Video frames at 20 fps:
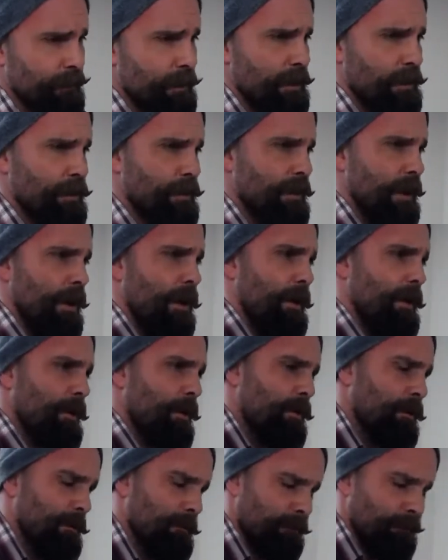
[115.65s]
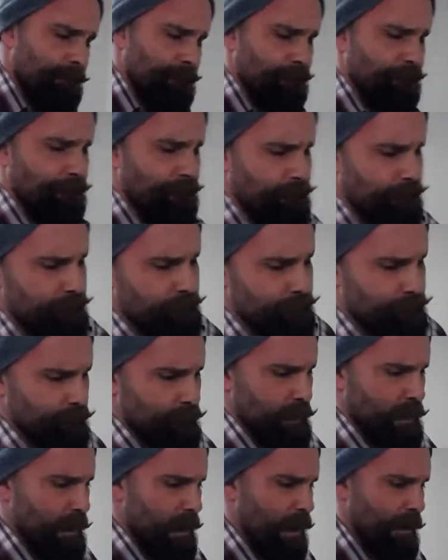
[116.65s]
So
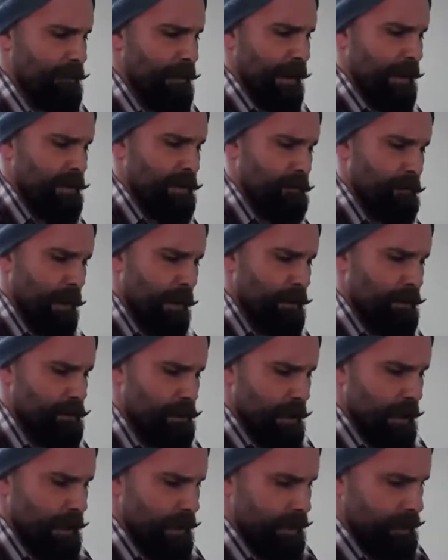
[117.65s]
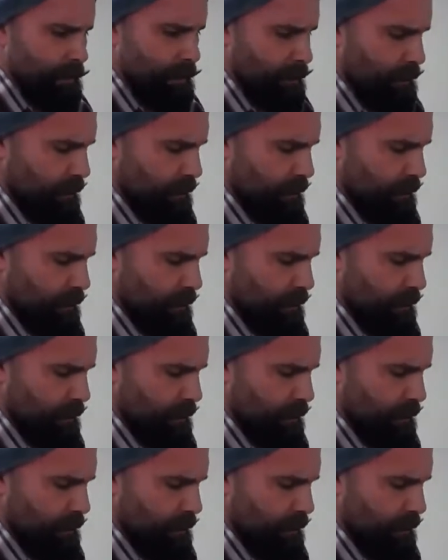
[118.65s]
I've got a sponge here,